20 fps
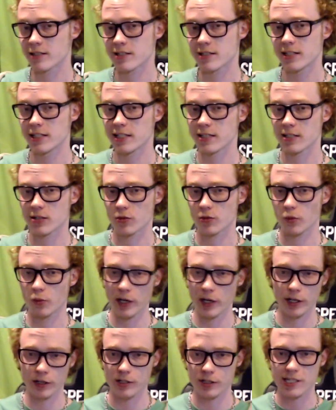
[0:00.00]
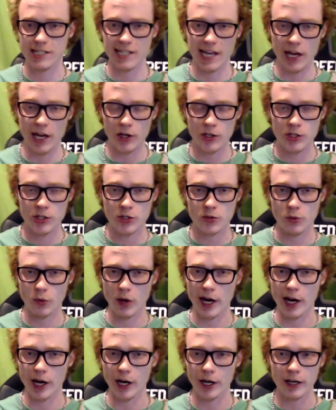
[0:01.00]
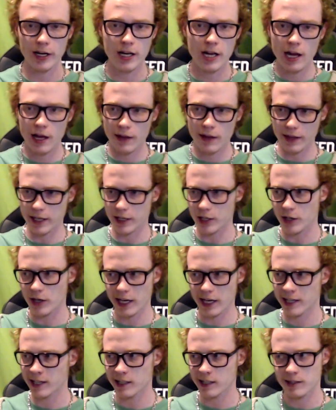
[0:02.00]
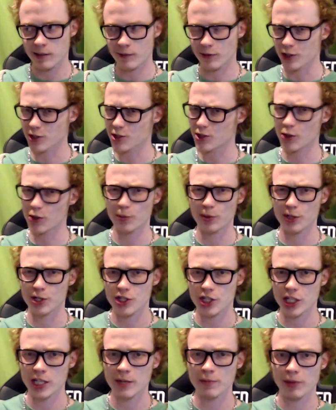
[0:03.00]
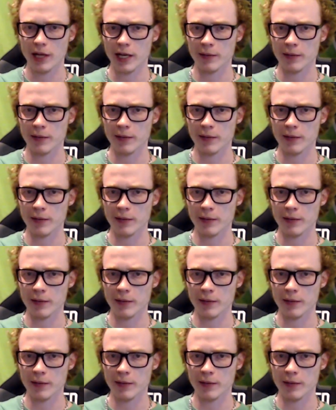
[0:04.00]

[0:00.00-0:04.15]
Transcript: does these weird sales where I can get them for super cheap.